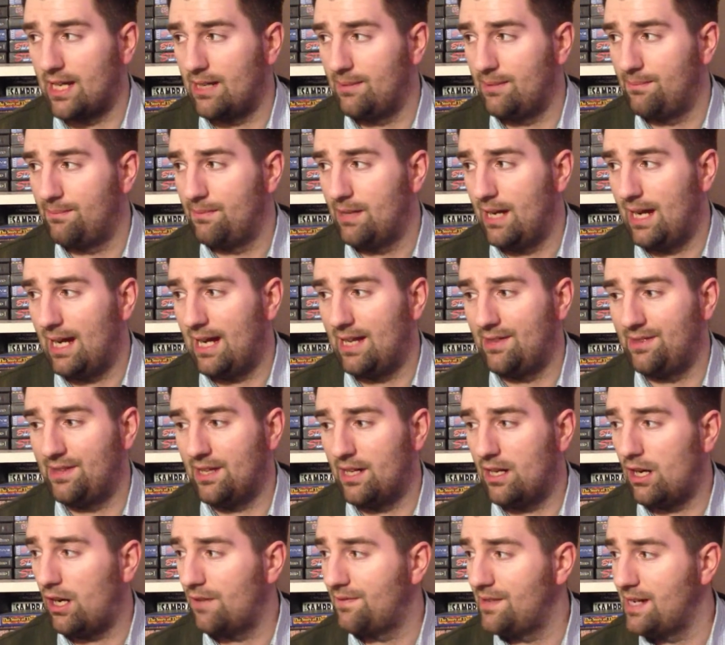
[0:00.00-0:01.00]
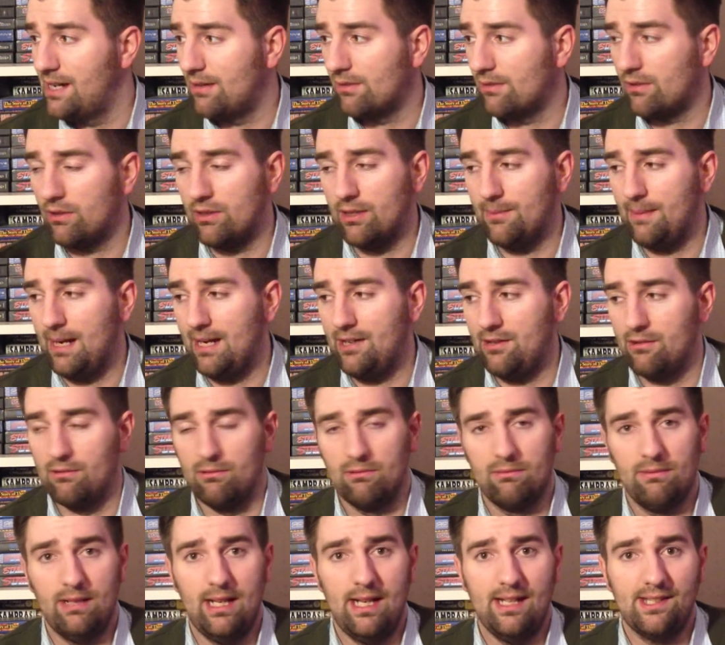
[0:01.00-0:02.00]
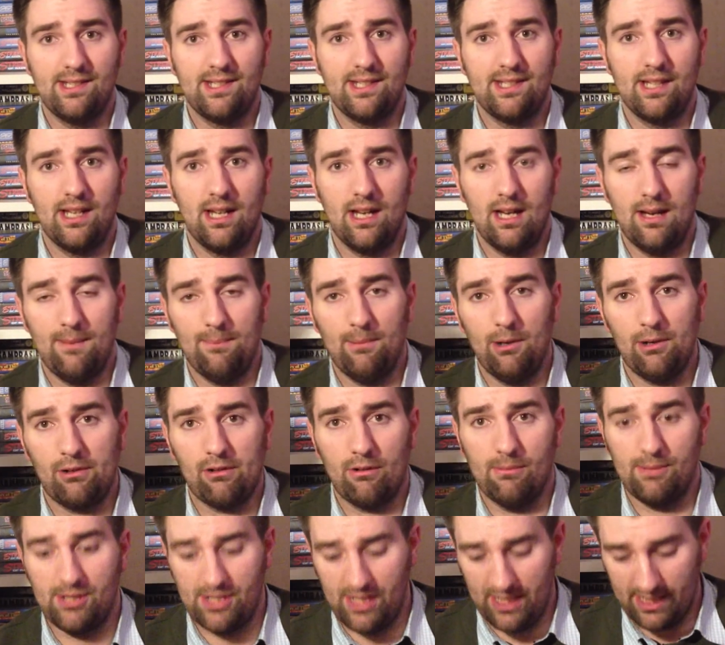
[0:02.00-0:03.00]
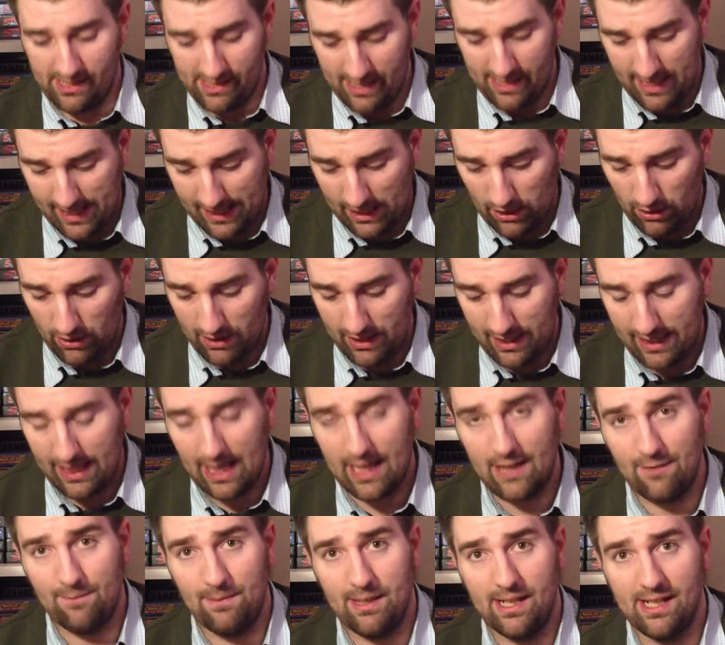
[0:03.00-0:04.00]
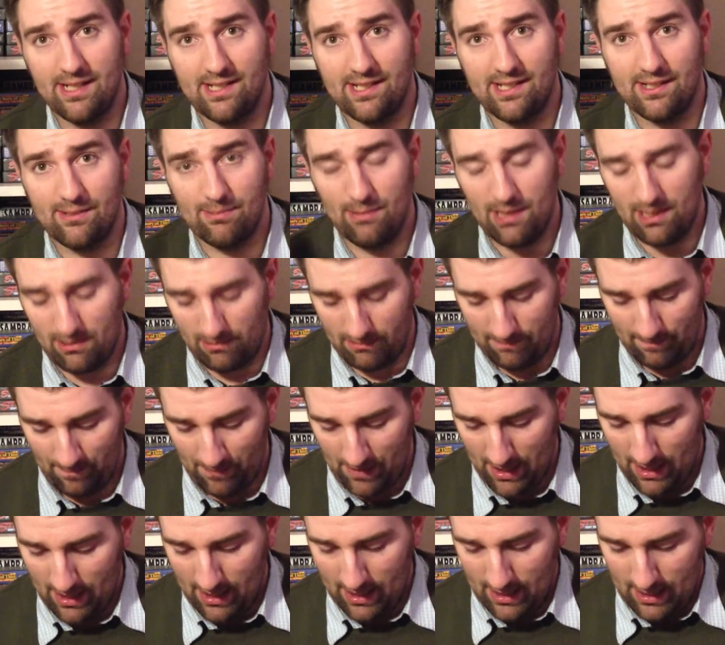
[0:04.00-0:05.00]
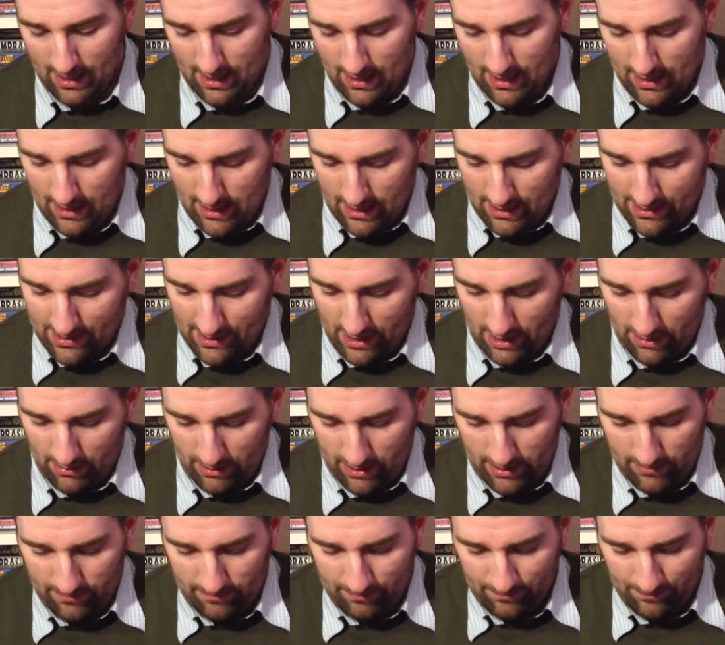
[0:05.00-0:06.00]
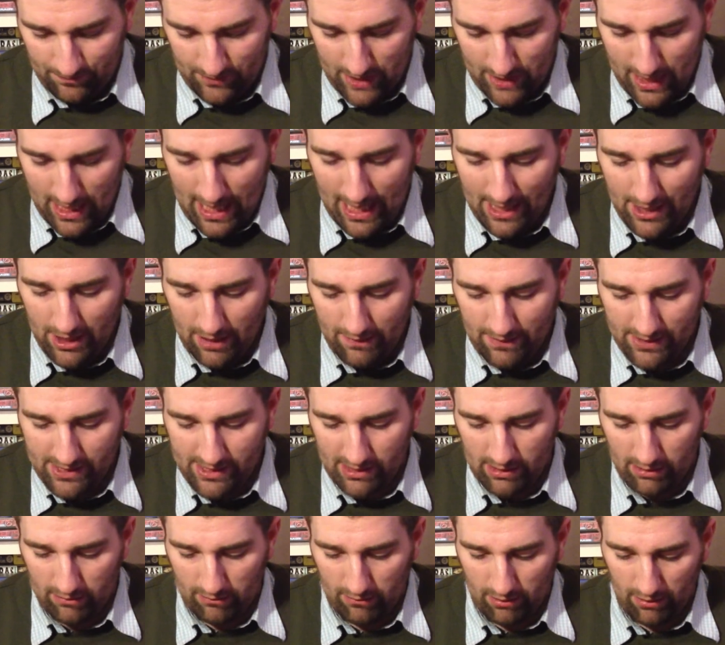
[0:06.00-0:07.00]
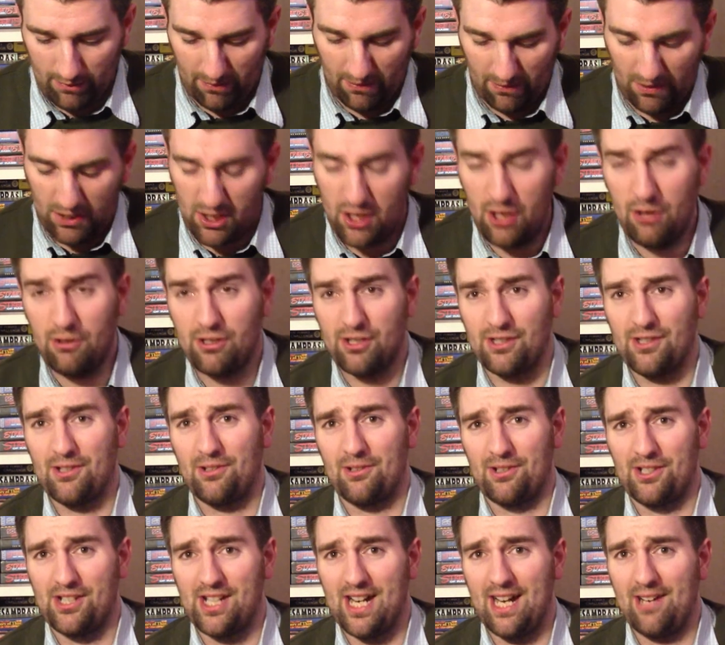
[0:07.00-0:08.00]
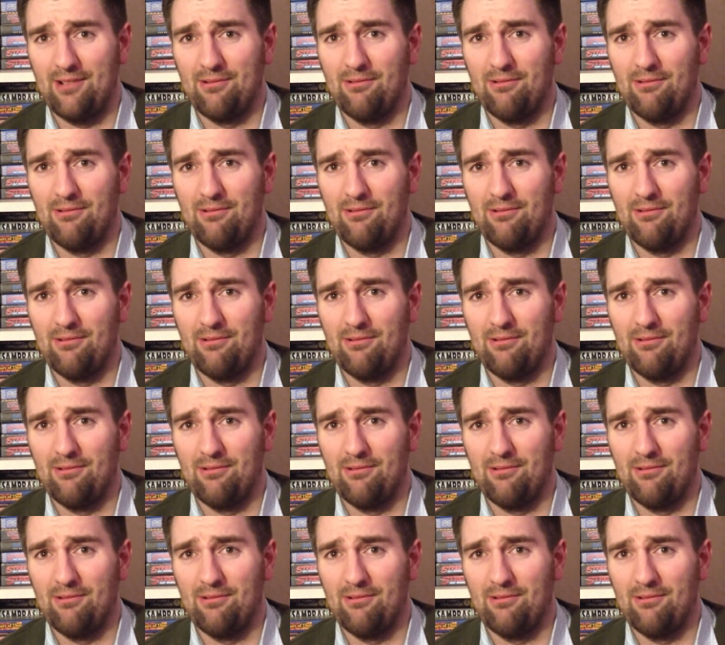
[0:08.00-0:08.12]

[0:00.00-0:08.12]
game, and I've now got the manual. It's Micro Machines. He kindly gave me this as well. So head over to Long Rod Hugendon